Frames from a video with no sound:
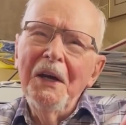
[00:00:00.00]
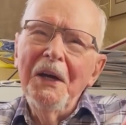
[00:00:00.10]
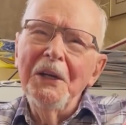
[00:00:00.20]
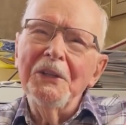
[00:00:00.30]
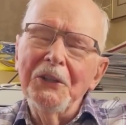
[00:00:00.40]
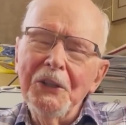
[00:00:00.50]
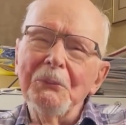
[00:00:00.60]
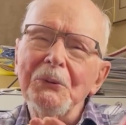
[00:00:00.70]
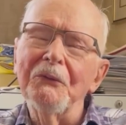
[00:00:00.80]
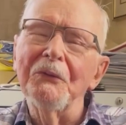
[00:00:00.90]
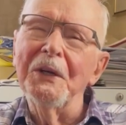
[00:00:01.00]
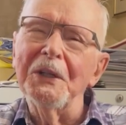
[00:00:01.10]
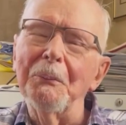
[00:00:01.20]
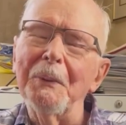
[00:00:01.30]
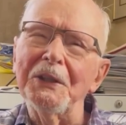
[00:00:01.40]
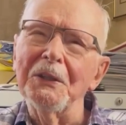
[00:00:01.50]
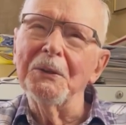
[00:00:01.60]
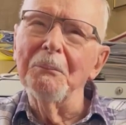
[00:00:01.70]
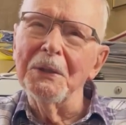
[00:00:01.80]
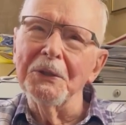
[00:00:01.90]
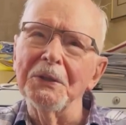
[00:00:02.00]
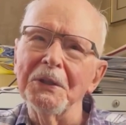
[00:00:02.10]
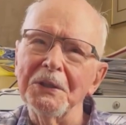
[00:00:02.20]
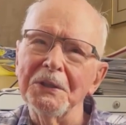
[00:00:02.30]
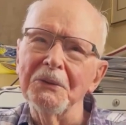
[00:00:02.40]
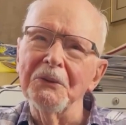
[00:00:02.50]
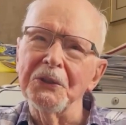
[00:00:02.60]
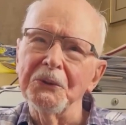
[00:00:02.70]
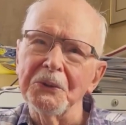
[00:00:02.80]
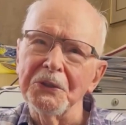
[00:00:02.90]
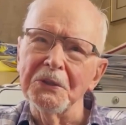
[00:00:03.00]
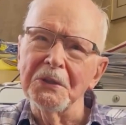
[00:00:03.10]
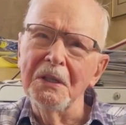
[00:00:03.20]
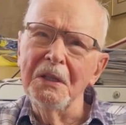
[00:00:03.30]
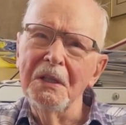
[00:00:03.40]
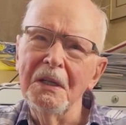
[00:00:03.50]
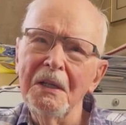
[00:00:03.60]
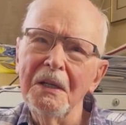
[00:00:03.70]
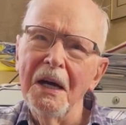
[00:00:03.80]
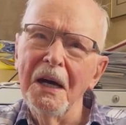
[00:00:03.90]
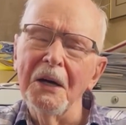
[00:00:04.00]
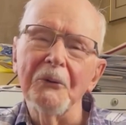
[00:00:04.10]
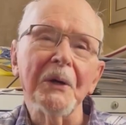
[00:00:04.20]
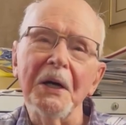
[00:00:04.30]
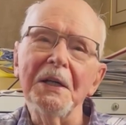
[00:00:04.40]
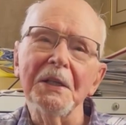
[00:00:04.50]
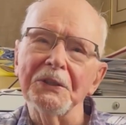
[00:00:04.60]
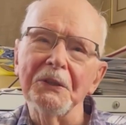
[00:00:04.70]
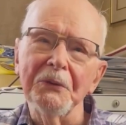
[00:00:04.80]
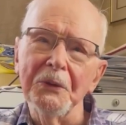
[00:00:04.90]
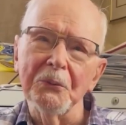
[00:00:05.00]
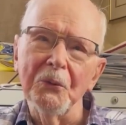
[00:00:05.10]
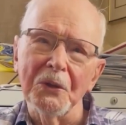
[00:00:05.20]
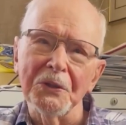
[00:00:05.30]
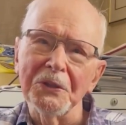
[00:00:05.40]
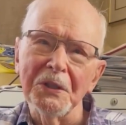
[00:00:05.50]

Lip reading: in terms of their special abilities and resources, regardless of who it was.